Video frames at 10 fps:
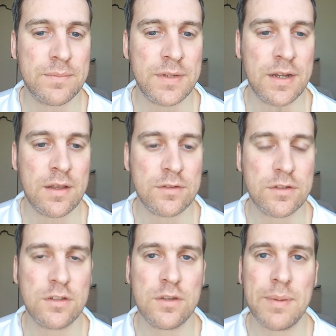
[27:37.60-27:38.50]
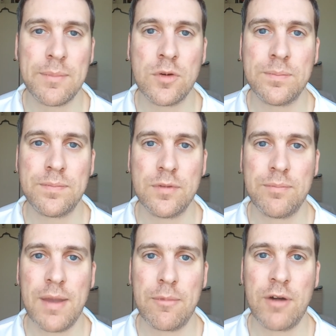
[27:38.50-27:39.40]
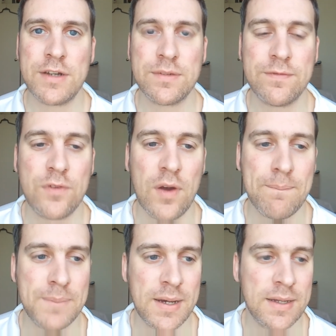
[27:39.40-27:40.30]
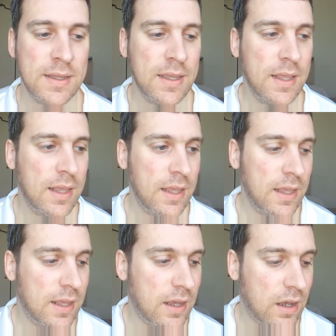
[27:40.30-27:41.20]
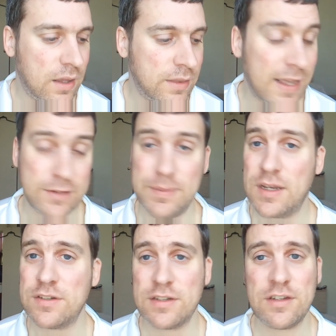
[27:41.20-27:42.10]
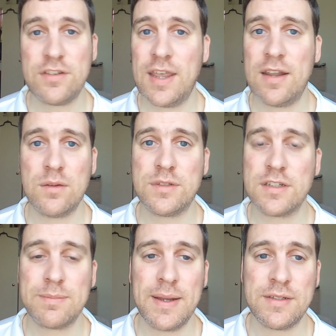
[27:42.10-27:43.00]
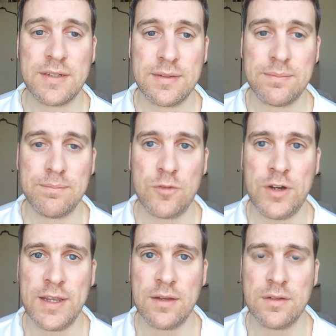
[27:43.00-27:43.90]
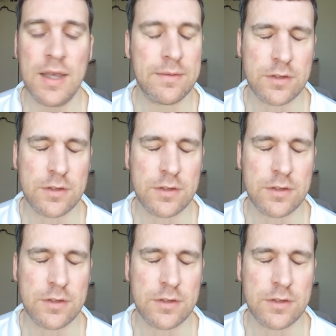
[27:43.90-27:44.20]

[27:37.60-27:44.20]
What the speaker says: you know, I was going to do a bit more preparation for it, but that's because, as I said, I was expecting Wenger